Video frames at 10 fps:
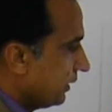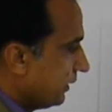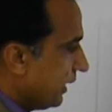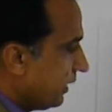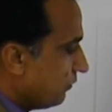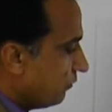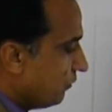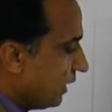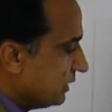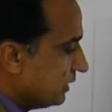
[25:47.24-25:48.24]
then
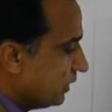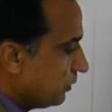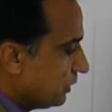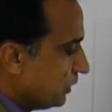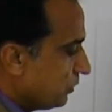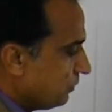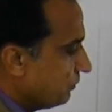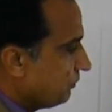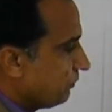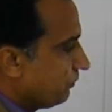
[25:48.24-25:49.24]
1 0
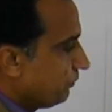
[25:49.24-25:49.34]
0